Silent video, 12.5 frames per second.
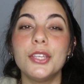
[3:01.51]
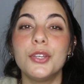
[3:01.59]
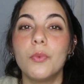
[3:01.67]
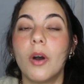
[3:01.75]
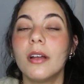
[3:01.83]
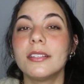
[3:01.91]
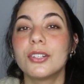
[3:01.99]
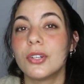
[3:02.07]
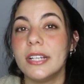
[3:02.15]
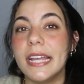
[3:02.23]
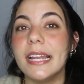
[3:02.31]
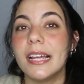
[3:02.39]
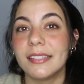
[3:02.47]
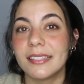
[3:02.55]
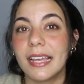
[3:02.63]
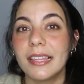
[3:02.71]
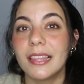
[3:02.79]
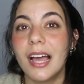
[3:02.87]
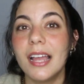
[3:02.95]
you want to create a
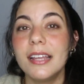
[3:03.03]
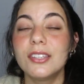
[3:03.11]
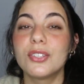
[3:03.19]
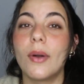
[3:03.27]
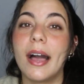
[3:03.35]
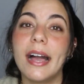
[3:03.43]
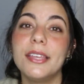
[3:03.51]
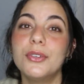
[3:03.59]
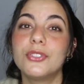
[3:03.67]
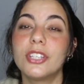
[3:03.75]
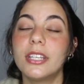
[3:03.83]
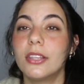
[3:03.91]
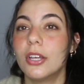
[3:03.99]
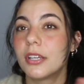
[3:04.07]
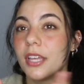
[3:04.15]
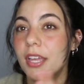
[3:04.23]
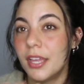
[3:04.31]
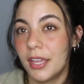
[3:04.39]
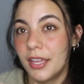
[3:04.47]
sight line, so I usually look
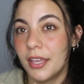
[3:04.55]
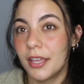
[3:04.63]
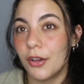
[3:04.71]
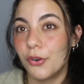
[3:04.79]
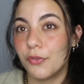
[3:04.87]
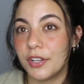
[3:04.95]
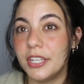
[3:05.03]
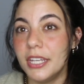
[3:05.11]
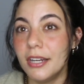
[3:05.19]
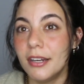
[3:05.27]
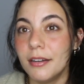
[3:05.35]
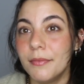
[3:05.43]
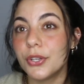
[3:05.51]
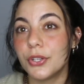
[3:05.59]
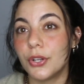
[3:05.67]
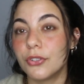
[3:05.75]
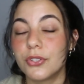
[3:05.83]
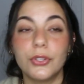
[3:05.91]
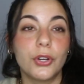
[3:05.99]
over here. You could
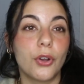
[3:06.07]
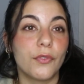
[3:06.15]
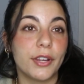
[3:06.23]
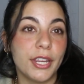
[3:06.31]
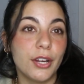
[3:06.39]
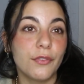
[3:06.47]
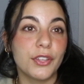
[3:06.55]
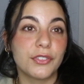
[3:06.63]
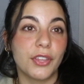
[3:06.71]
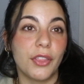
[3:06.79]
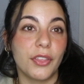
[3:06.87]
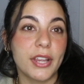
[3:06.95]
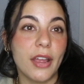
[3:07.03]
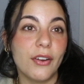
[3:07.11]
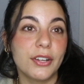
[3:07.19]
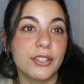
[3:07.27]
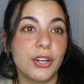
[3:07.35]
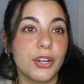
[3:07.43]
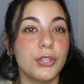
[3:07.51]
also look over here if there's another
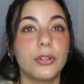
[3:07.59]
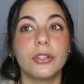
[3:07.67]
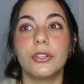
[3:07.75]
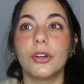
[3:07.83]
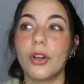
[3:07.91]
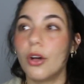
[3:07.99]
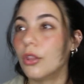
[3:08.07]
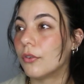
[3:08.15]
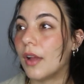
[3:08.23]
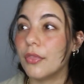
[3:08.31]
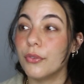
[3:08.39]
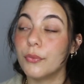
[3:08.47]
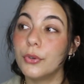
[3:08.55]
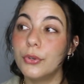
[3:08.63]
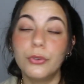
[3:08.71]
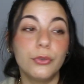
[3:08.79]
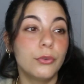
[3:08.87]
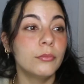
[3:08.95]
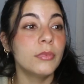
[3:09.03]
character. You could look all around the
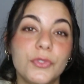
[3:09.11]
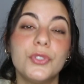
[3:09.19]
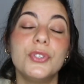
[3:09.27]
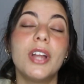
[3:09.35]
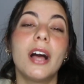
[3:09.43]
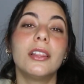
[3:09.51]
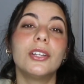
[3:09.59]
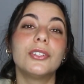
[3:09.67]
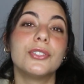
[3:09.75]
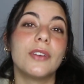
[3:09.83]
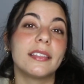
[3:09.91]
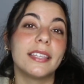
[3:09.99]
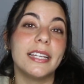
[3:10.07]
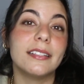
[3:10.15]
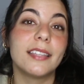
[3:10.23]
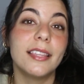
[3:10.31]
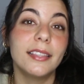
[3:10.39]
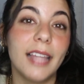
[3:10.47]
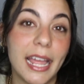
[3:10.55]
room. Do not look directly into
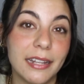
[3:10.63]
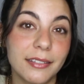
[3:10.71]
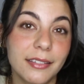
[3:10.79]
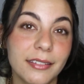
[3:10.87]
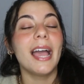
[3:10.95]
the lens.